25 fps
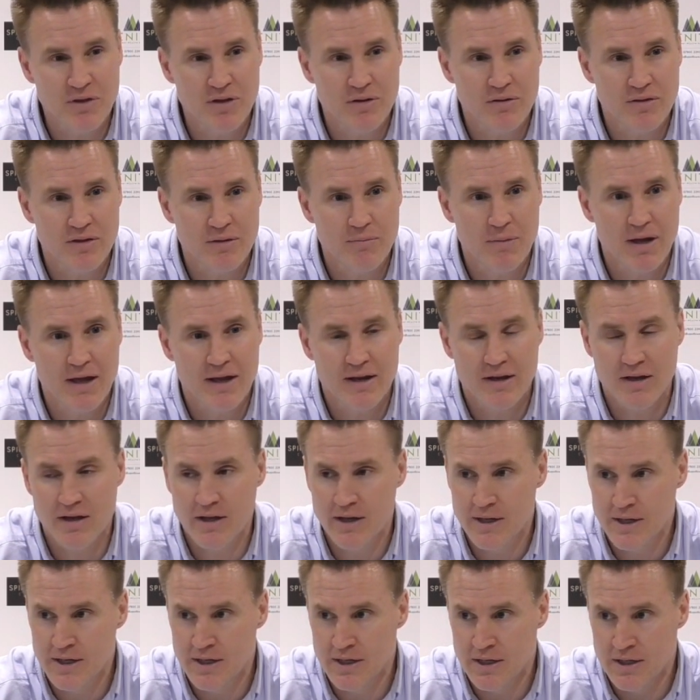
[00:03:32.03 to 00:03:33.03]

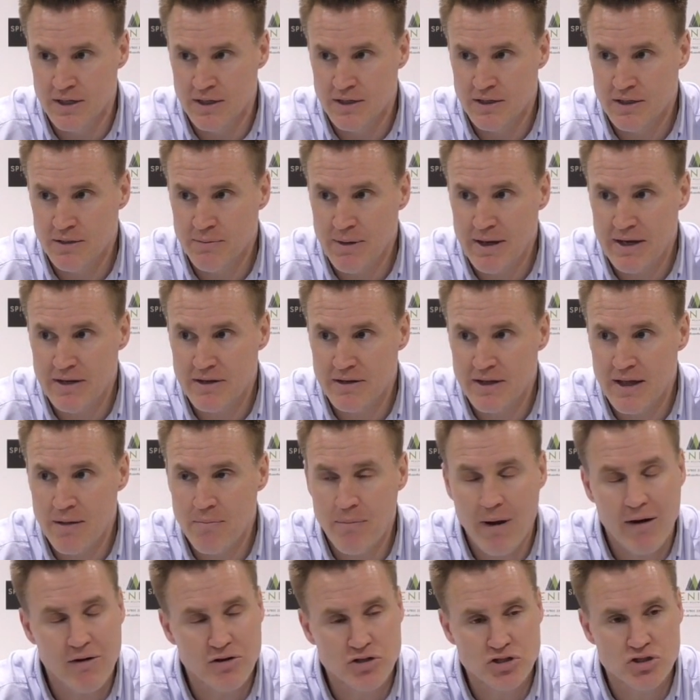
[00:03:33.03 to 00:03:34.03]
They
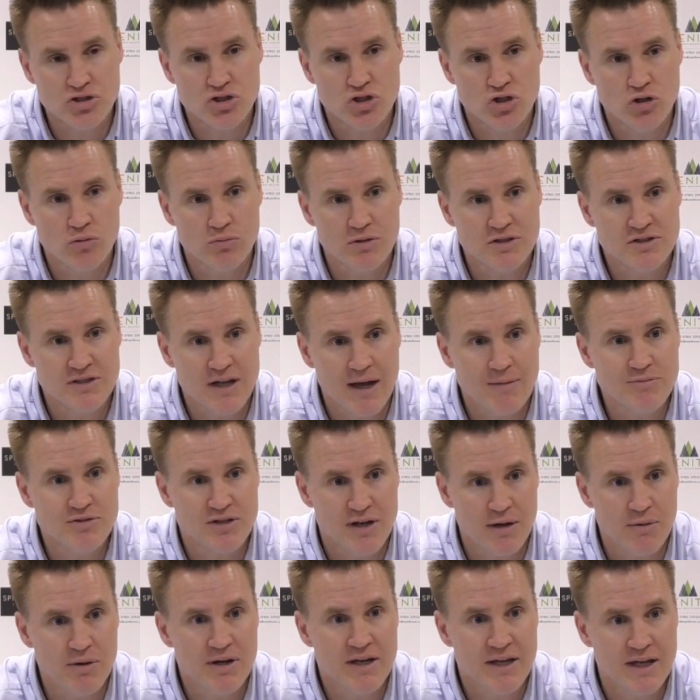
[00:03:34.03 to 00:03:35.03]
embarrassed us a couple of times
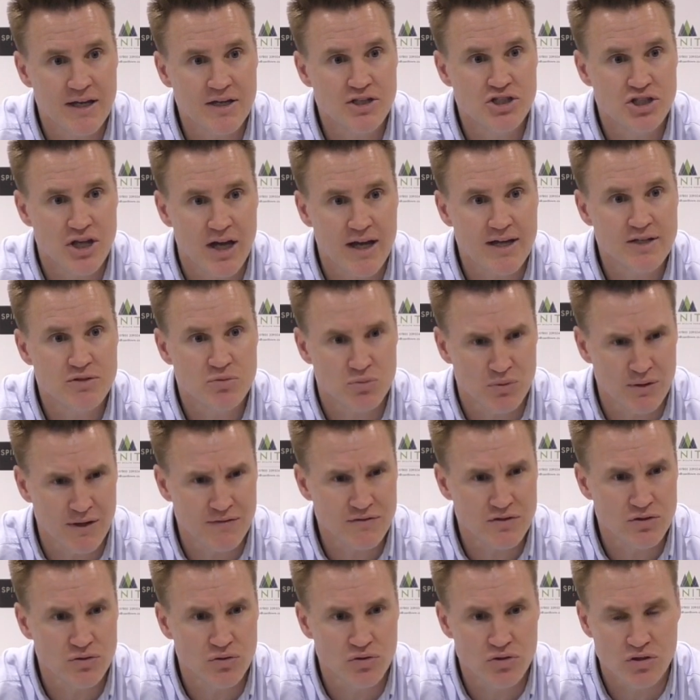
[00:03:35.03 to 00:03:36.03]
in our kick chase. We'll
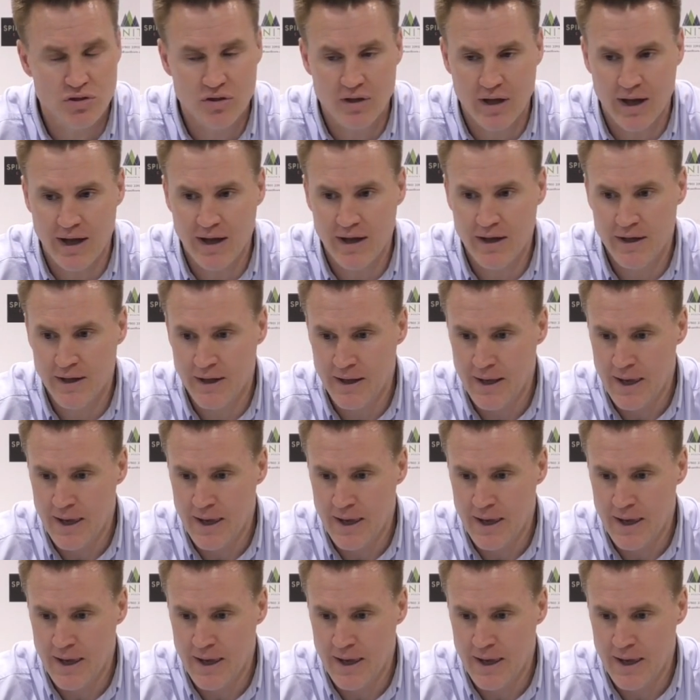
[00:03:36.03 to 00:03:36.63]
have to look at that.